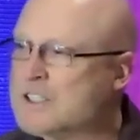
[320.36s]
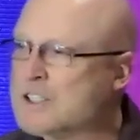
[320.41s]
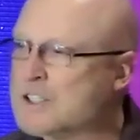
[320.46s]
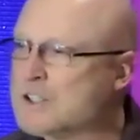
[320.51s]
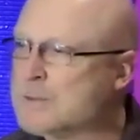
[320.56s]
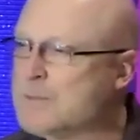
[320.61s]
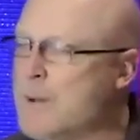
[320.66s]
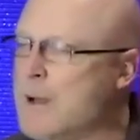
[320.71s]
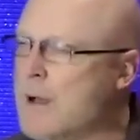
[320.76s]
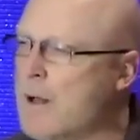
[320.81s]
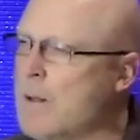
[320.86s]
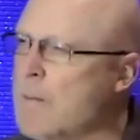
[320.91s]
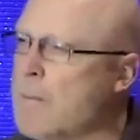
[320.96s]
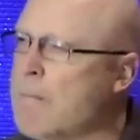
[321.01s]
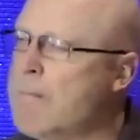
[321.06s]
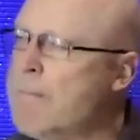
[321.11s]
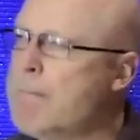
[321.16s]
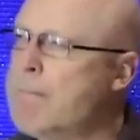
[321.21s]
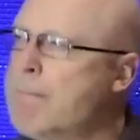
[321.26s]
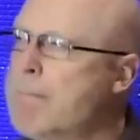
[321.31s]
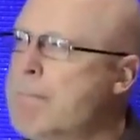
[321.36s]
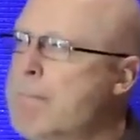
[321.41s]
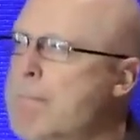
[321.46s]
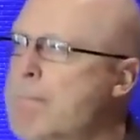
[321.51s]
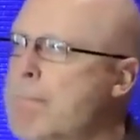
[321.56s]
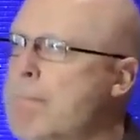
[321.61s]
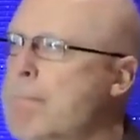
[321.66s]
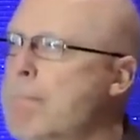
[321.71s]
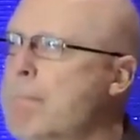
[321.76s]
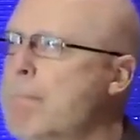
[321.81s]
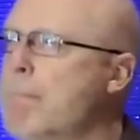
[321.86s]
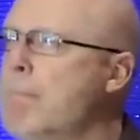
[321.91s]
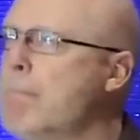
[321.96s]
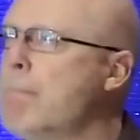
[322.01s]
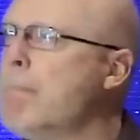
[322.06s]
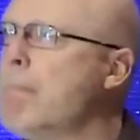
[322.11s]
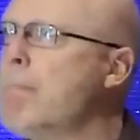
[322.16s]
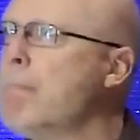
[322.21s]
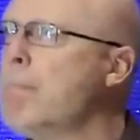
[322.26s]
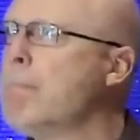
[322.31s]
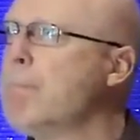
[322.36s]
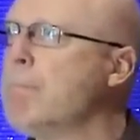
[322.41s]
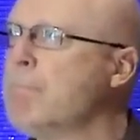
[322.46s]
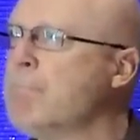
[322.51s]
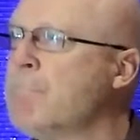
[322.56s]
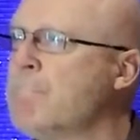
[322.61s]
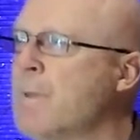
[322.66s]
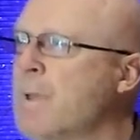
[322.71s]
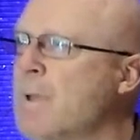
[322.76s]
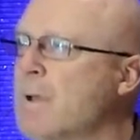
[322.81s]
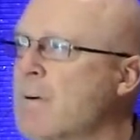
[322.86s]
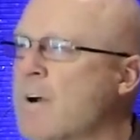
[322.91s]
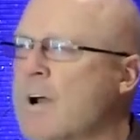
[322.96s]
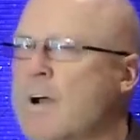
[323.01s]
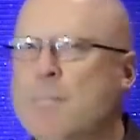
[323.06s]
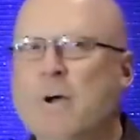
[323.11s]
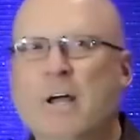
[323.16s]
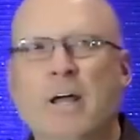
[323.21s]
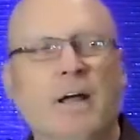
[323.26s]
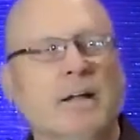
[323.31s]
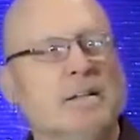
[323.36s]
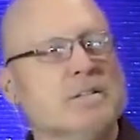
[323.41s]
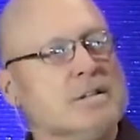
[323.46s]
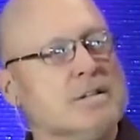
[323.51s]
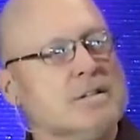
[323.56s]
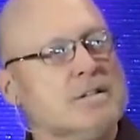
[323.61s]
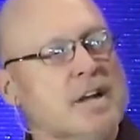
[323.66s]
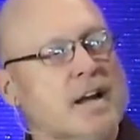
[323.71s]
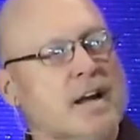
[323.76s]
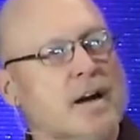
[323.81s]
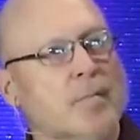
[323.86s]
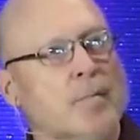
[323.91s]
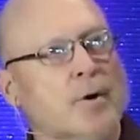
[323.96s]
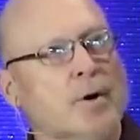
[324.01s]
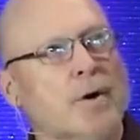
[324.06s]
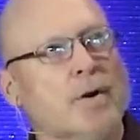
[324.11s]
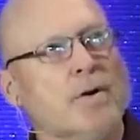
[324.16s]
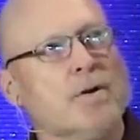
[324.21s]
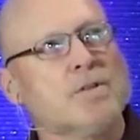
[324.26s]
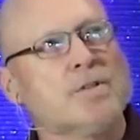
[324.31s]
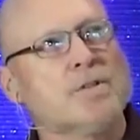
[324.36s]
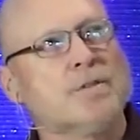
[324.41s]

Smell. Hmm. Grandma Hanson's hamburgers.